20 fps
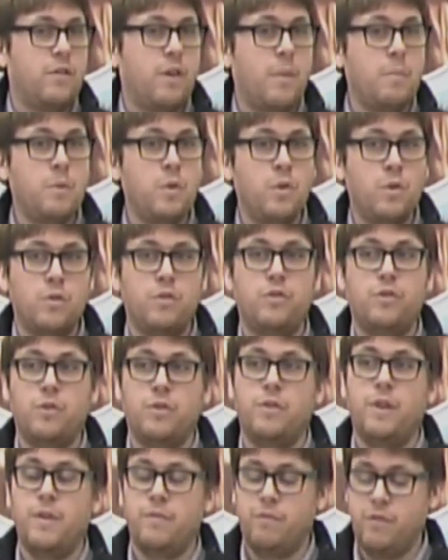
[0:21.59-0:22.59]
I'm not sure
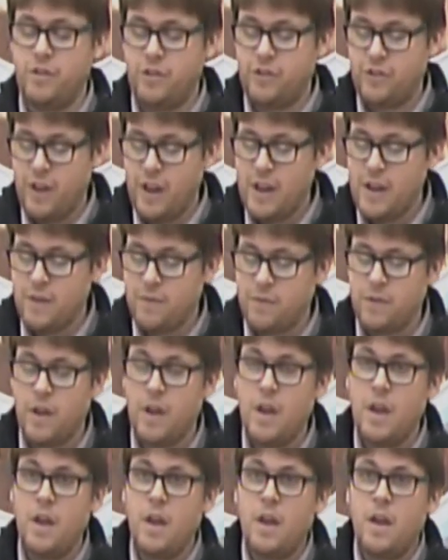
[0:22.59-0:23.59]
they've received
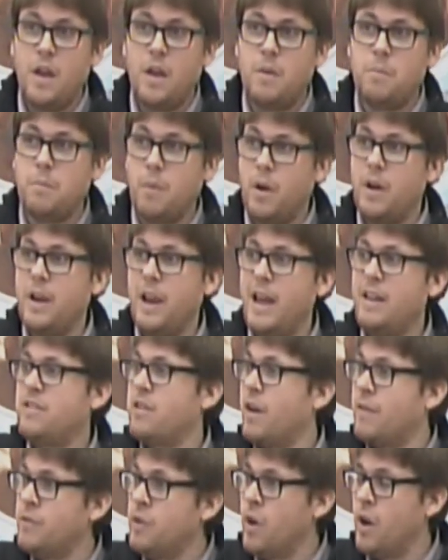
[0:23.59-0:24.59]
my letter.
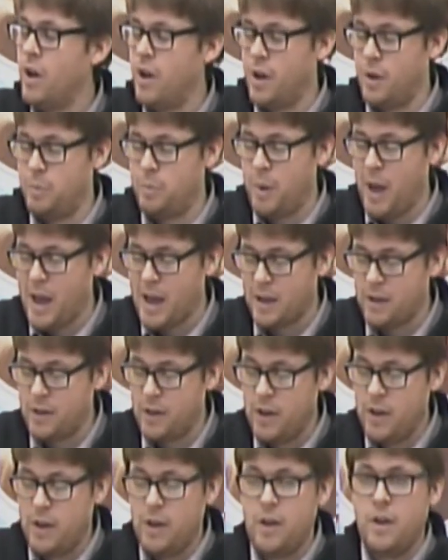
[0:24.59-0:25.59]
I've not heard back.
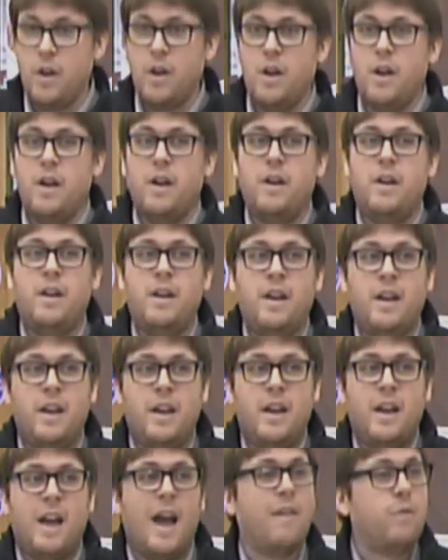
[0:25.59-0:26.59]

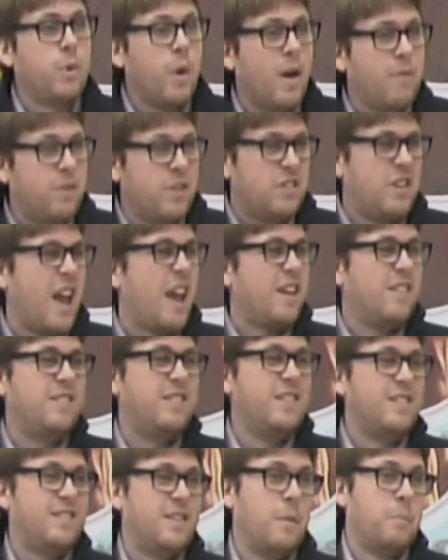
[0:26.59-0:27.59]
Have you ever
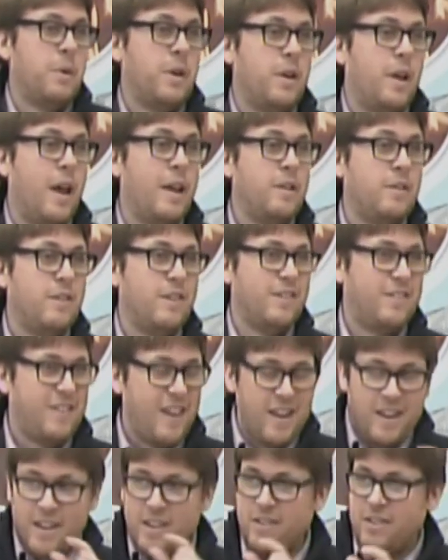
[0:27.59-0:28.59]
texted someone and
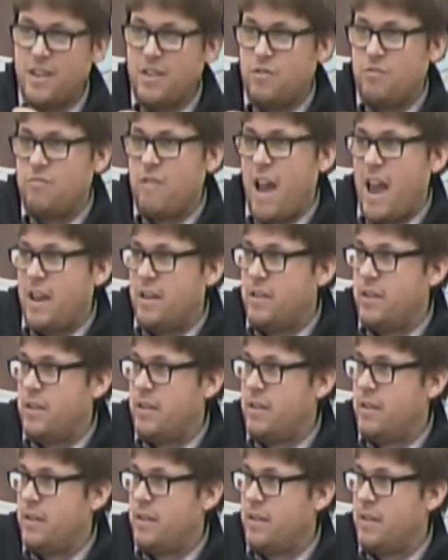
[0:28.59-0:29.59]
seen it says red?
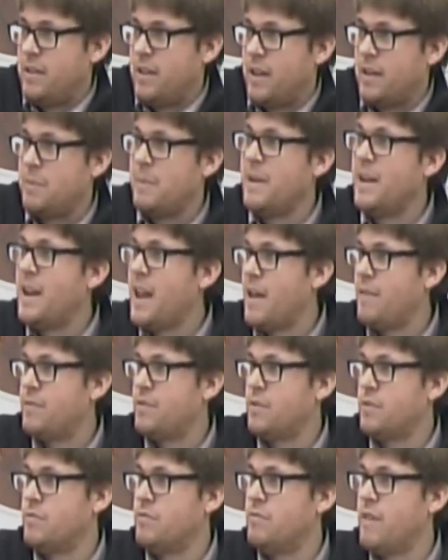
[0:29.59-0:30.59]
And you've been left
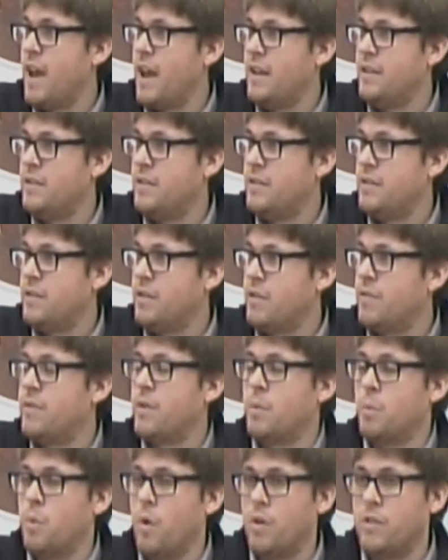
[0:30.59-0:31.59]
on red. Or if you're
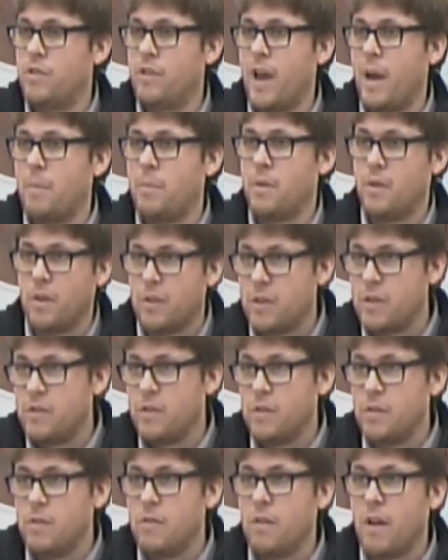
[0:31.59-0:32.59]
on WhatsApp, you've got the two
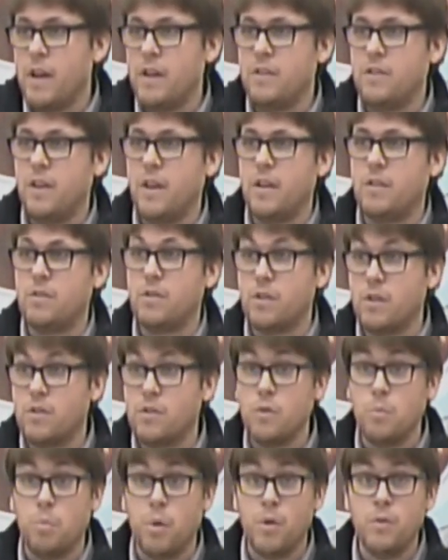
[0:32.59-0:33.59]
grey ticks or the two
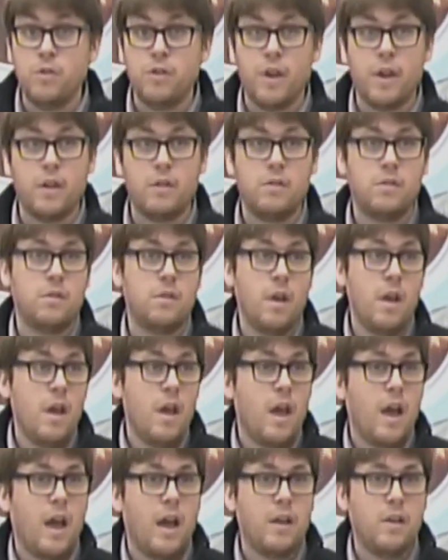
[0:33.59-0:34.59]
blue ticks.
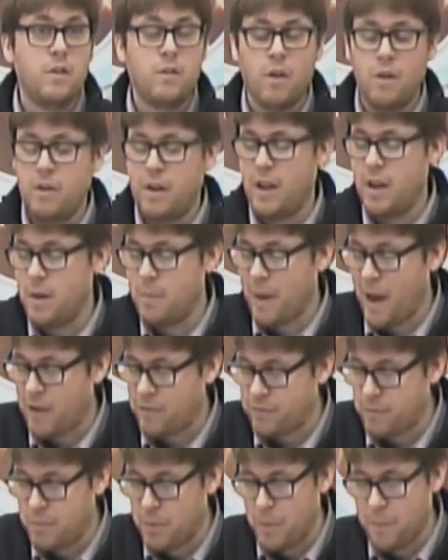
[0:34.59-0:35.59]
And you don't hear back
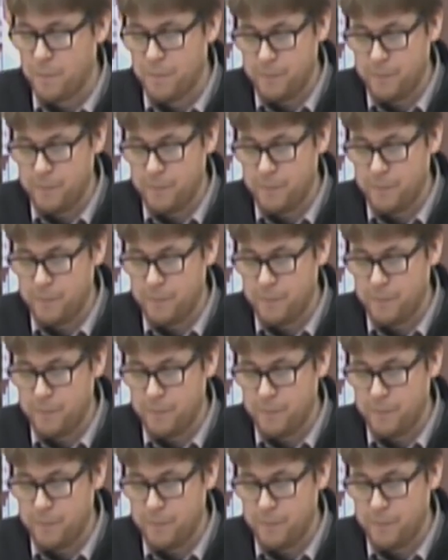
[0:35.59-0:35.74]
from them.